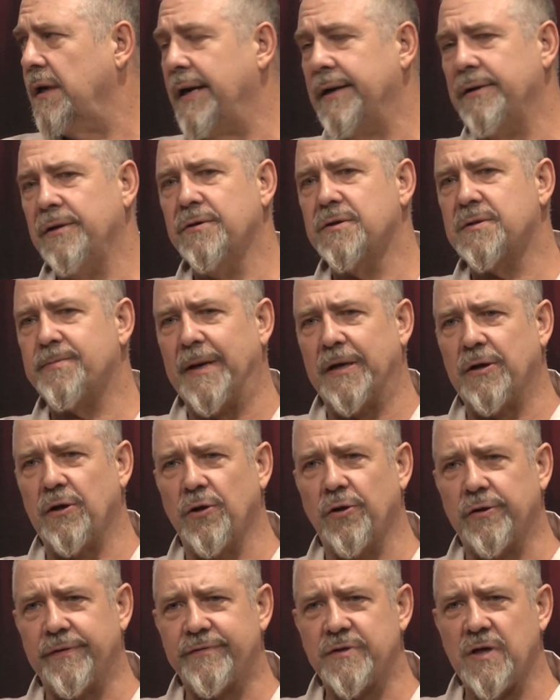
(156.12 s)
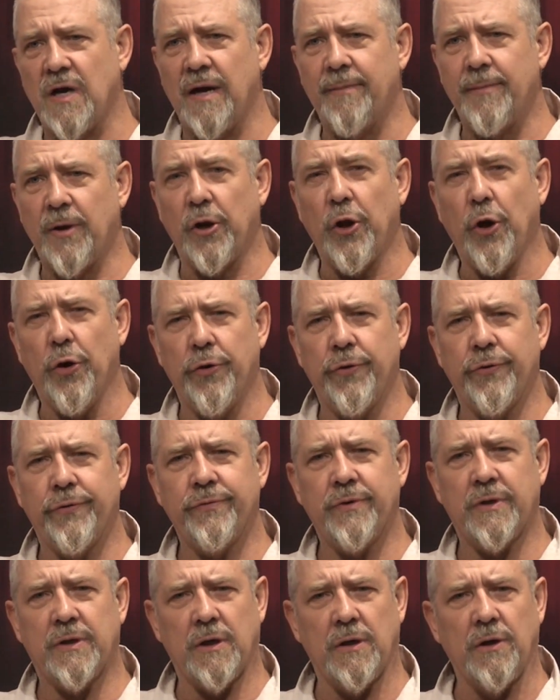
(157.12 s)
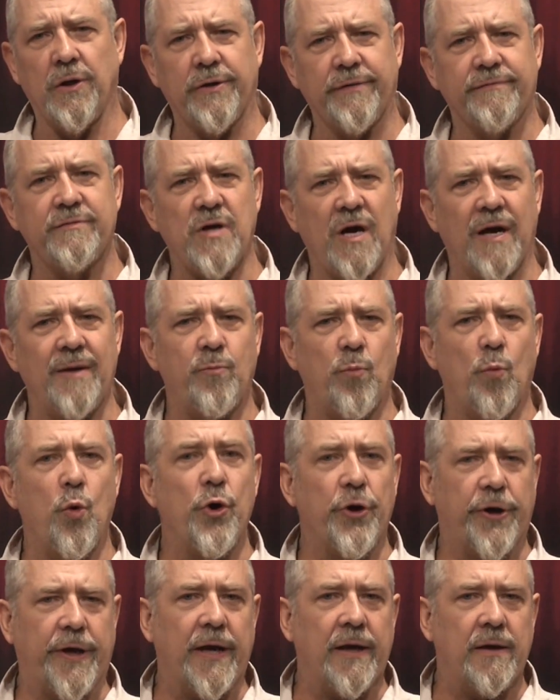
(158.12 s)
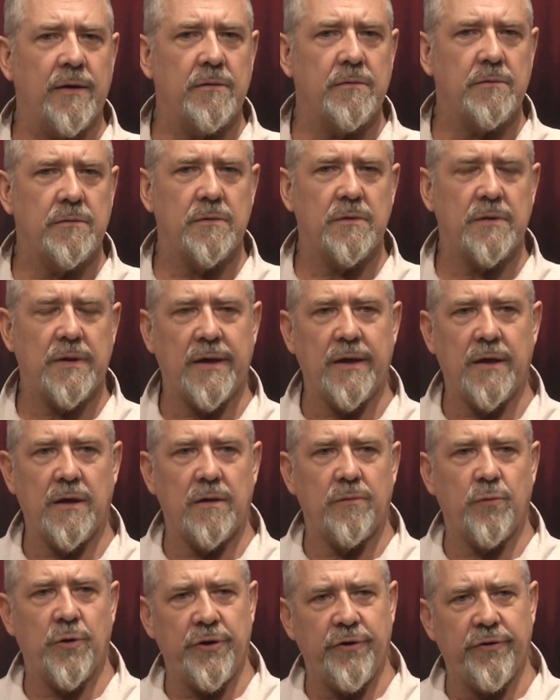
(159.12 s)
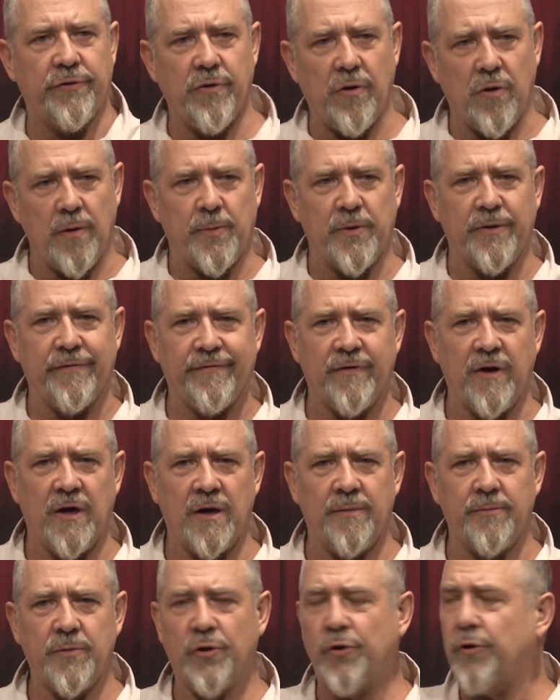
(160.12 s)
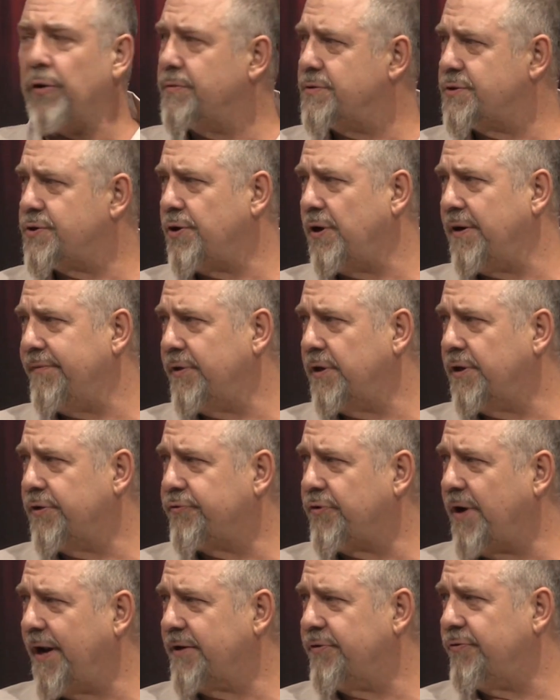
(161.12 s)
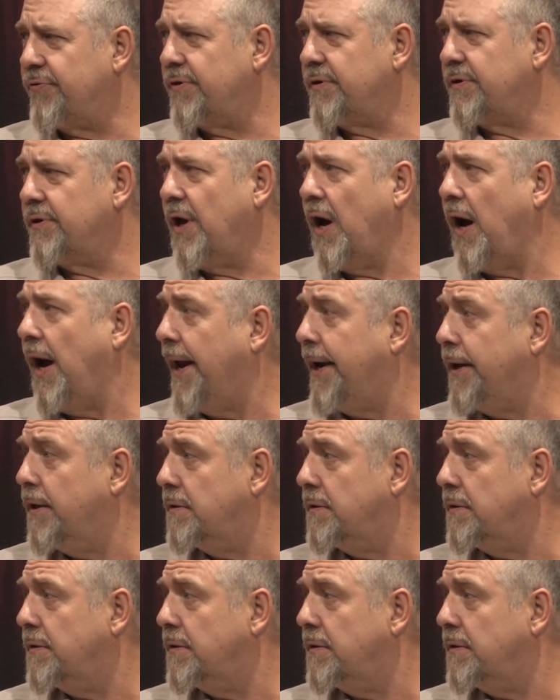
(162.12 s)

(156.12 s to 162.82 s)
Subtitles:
And you spent a lot of time alone and a lot of time working. When you grow up on a farm, you know, I was driving a tractor at 9.